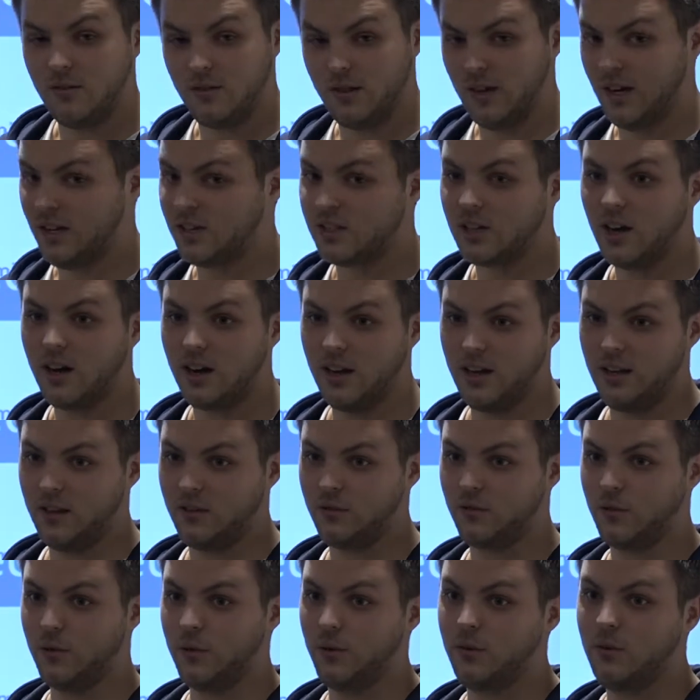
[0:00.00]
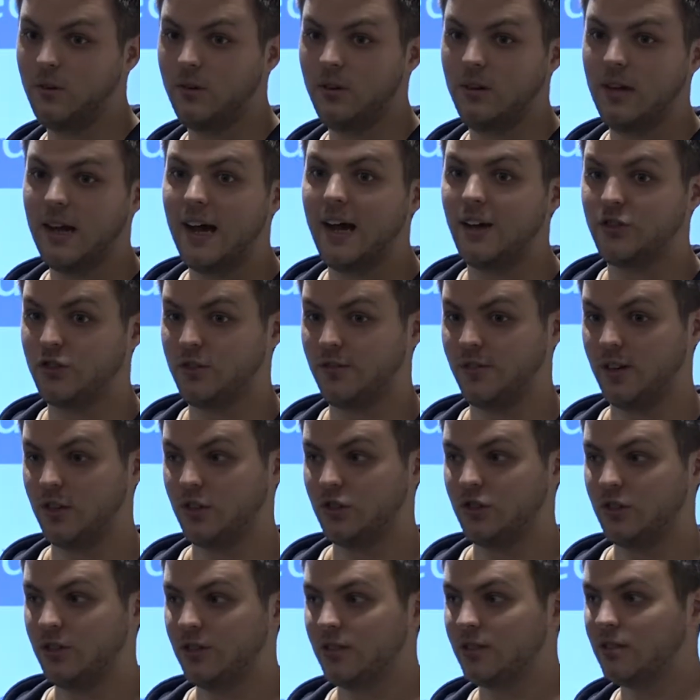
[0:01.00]
entirely through Azure
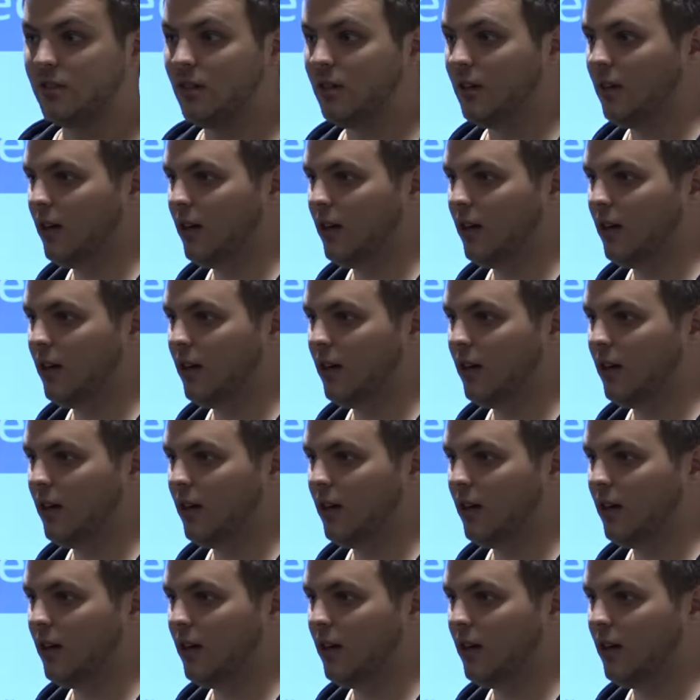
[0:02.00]
Functions.